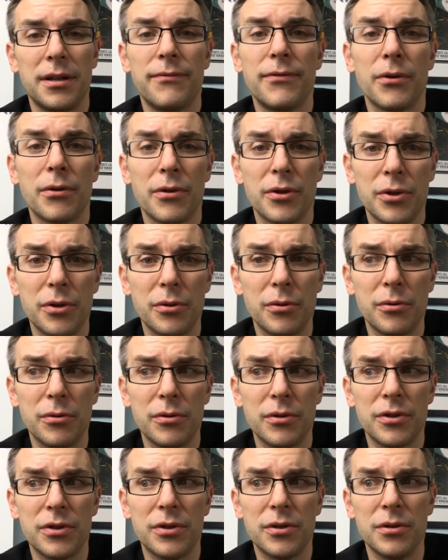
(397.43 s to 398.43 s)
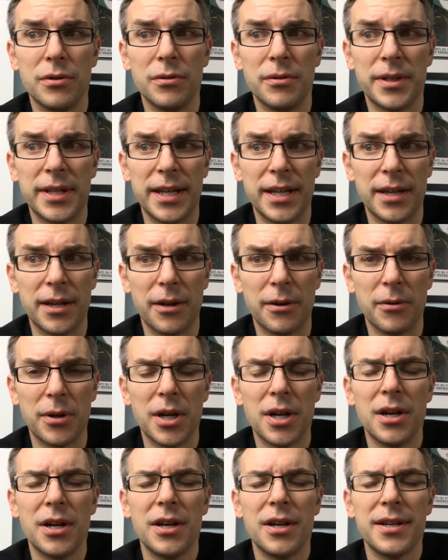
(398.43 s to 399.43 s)
if you're new to
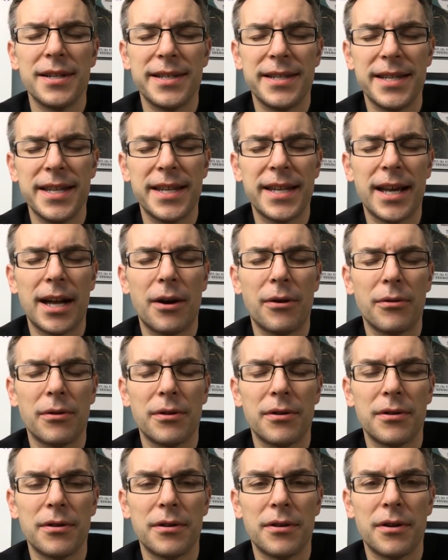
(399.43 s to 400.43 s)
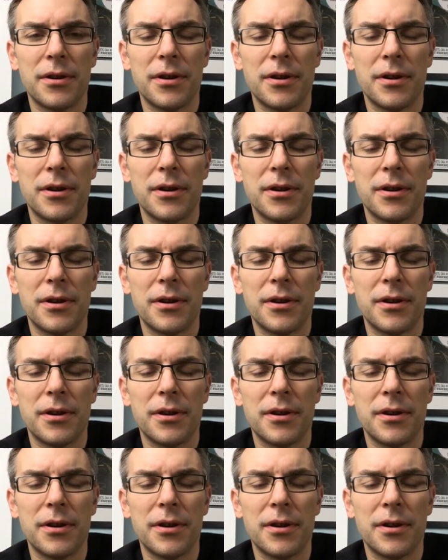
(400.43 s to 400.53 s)
keto, seek out